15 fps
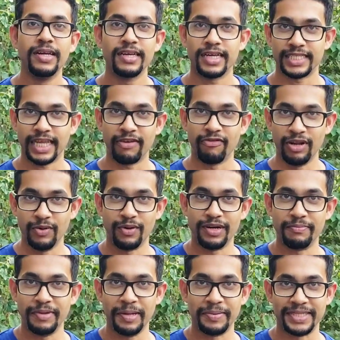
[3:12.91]
because I really want to
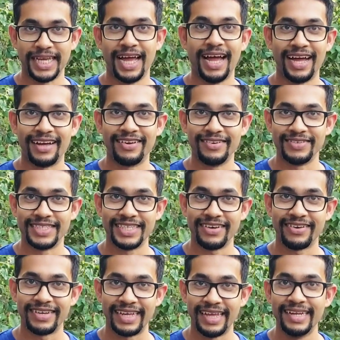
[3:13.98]
be able to hang clothes
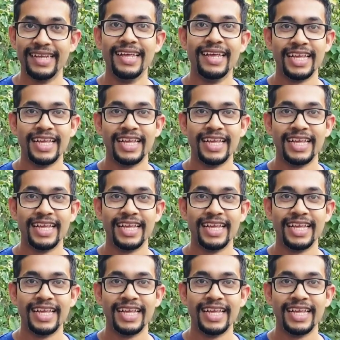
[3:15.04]
here again.